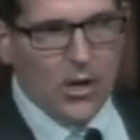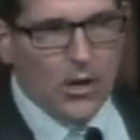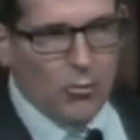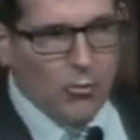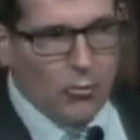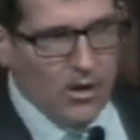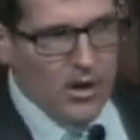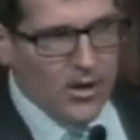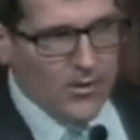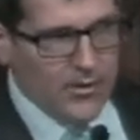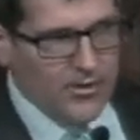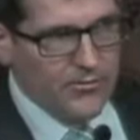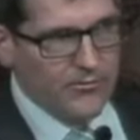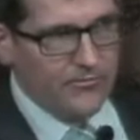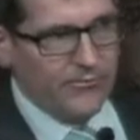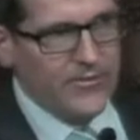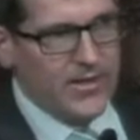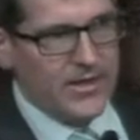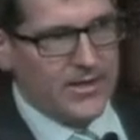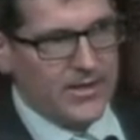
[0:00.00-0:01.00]
where you
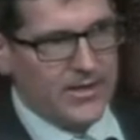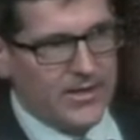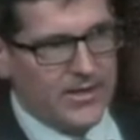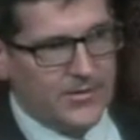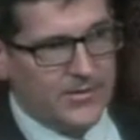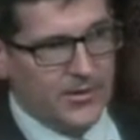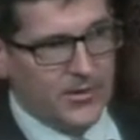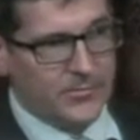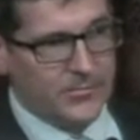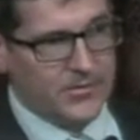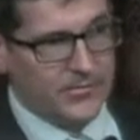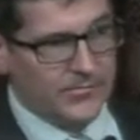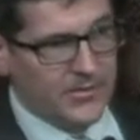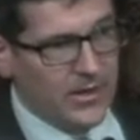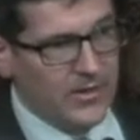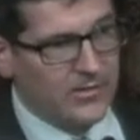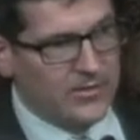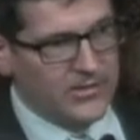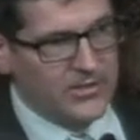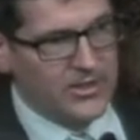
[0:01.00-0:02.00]
fit in terms of
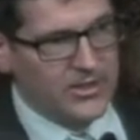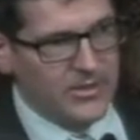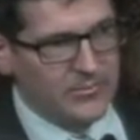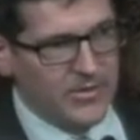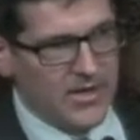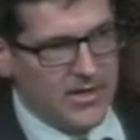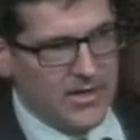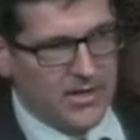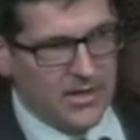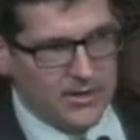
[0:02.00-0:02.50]
their decision making,